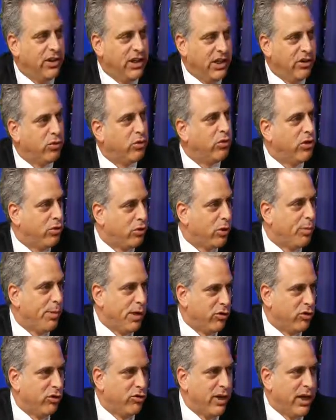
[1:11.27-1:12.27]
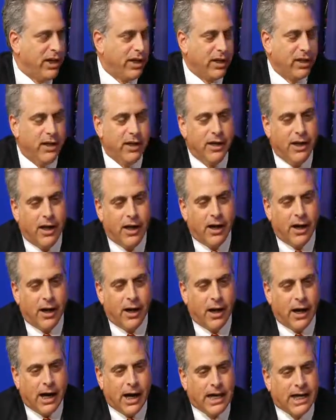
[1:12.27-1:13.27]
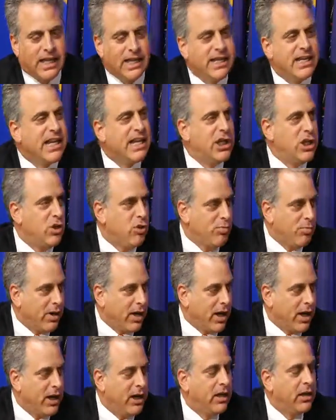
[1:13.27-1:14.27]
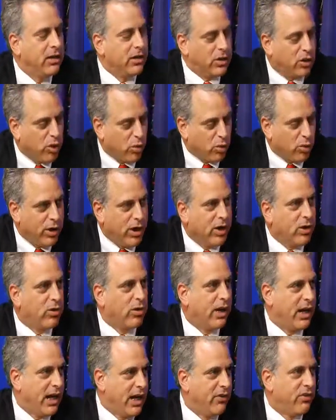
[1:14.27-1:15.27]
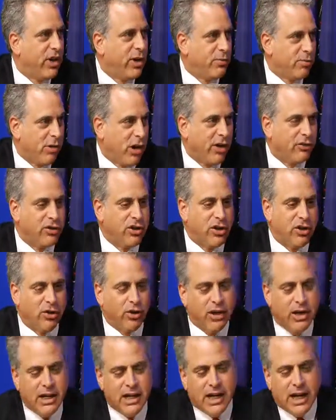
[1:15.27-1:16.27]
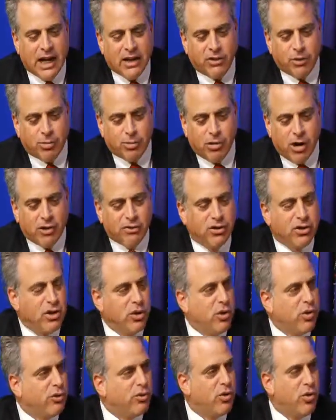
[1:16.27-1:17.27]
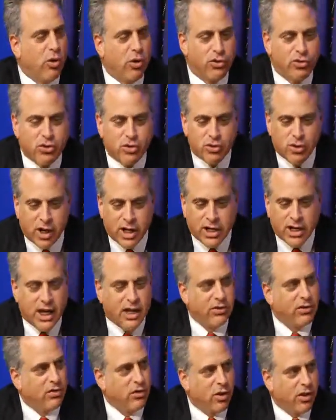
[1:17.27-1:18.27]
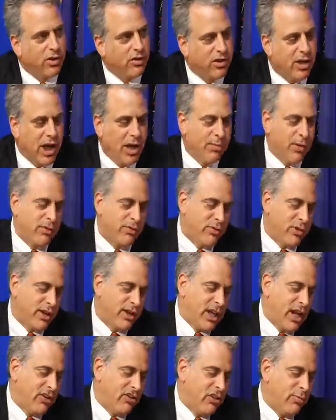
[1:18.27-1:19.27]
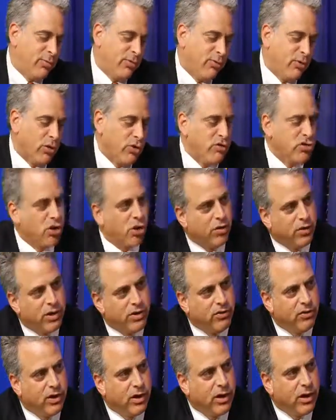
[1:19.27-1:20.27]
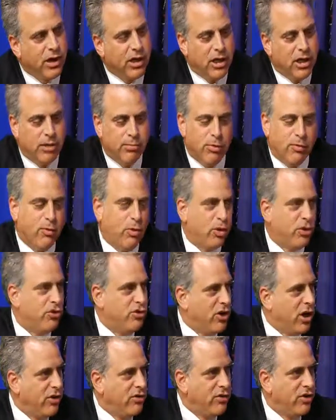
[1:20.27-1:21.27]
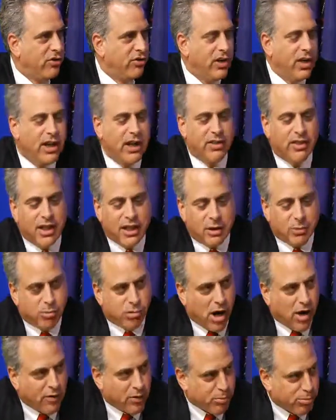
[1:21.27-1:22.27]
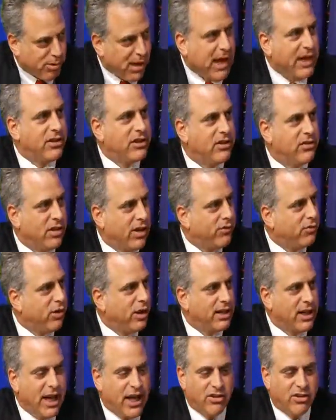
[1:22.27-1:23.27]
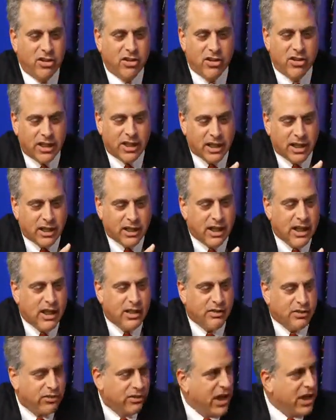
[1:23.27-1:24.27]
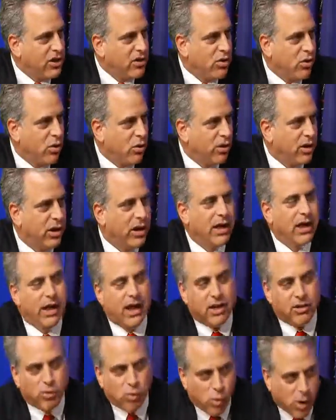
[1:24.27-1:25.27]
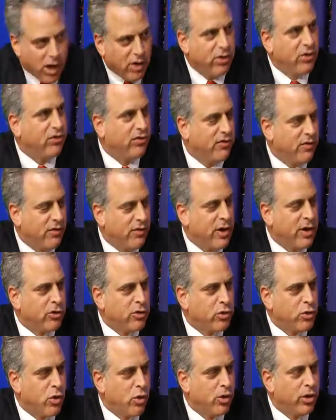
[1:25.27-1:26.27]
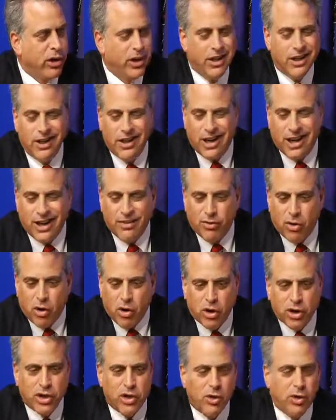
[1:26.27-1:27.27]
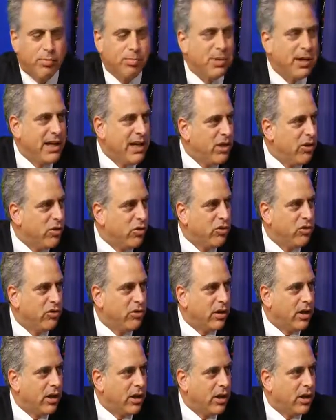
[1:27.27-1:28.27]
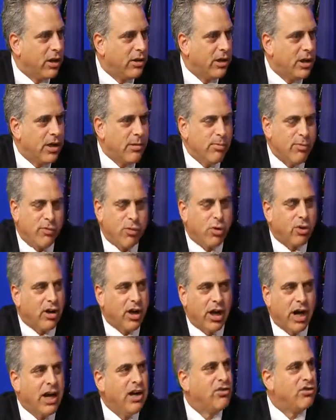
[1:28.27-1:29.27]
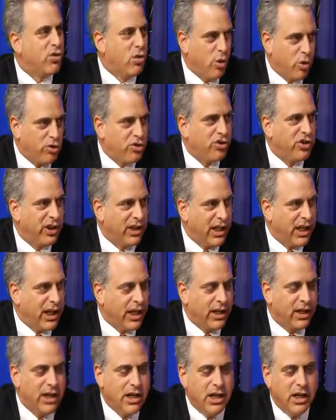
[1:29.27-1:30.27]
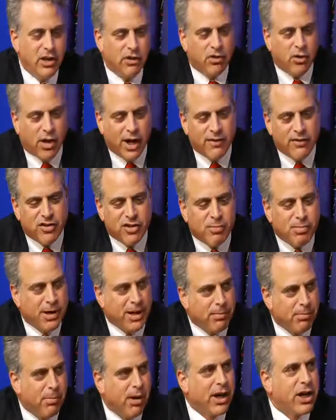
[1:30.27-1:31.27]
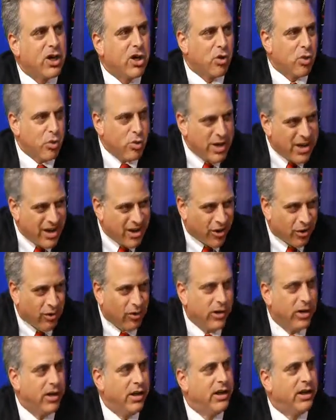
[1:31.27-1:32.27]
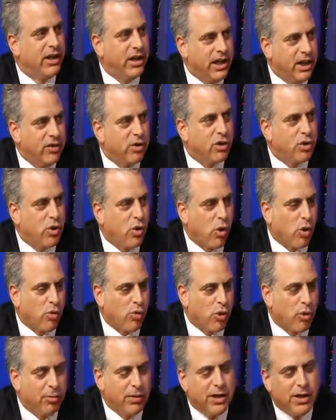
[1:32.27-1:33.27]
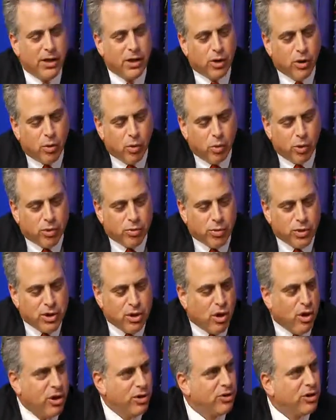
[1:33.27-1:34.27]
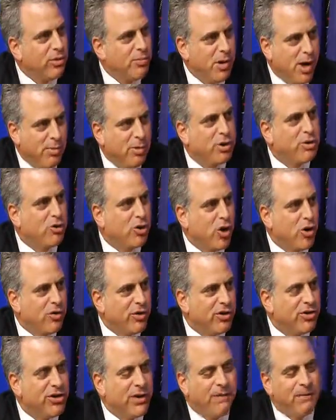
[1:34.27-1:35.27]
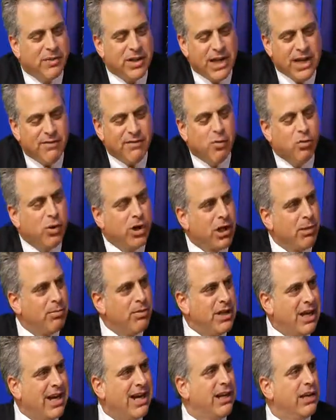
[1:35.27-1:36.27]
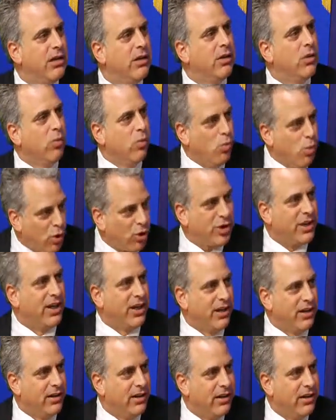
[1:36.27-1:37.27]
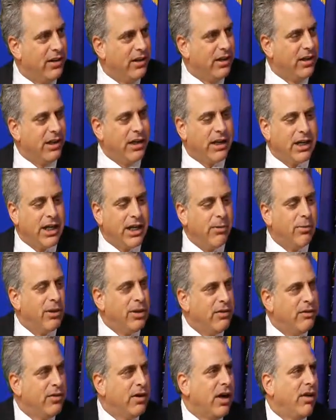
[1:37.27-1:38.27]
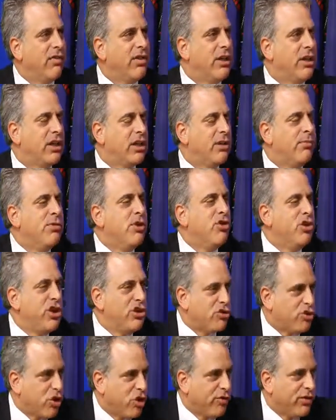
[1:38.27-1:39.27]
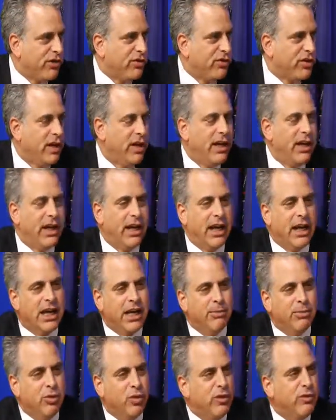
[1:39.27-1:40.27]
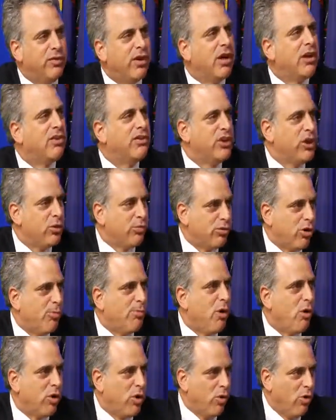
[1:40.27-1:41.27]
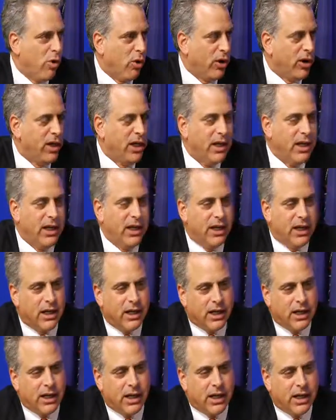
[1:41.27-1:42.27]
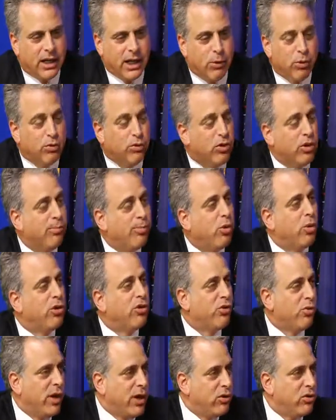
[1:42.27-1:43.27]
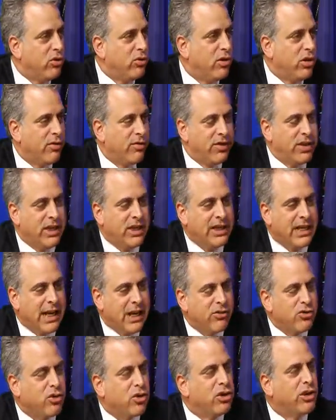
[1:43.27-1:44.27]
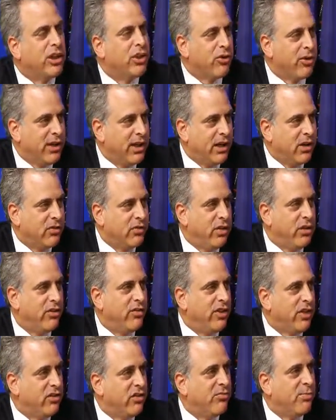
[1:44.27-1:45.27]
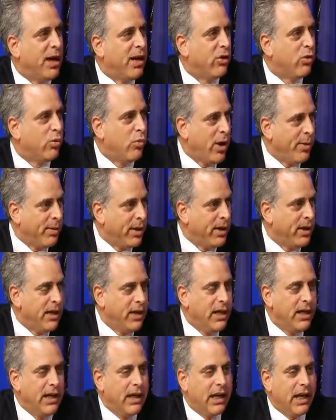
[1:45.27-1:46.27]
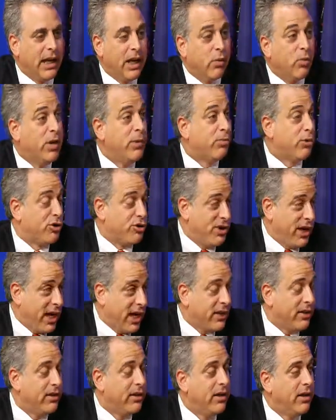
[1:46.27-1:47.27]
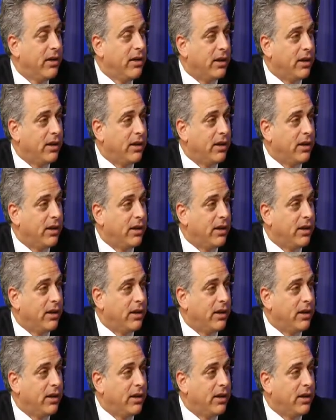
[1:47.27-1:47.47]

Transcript: in the Eastern District of Pennsylvania. I continued my career as a prosecutor. As a prosecutor, of course, you're trying cases all the time. I've tried cases before juries, before judges, then in private practice. I've tried cases in state court as well as federal court. I've argued appeals before the highest courts in the land. So I've spent my career in the courtroom. With regards to public service, even when I'm not working, I am involved in community service and I'm doing volunteer and pro bono work. I was on the board of directors of the National Clearinghouse for the Defense of Battered Women, and we protect